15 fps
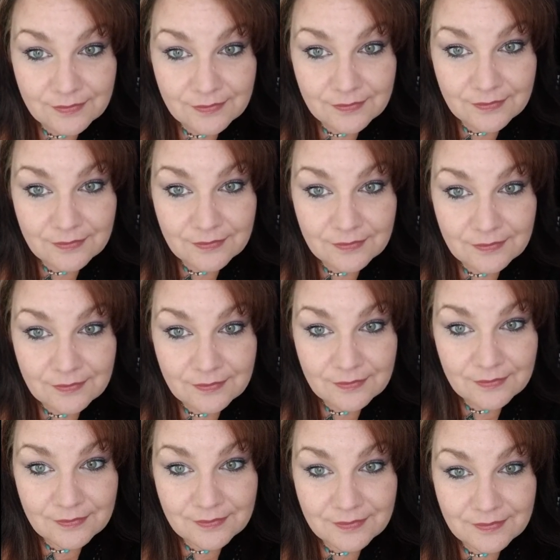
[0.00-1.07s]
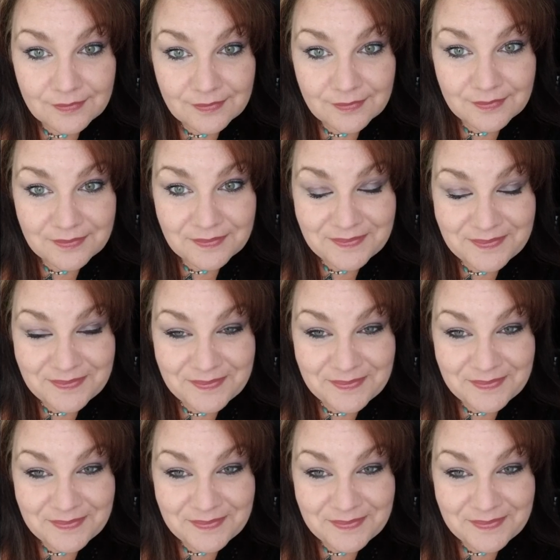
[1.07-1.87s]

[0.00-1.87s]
[no speech]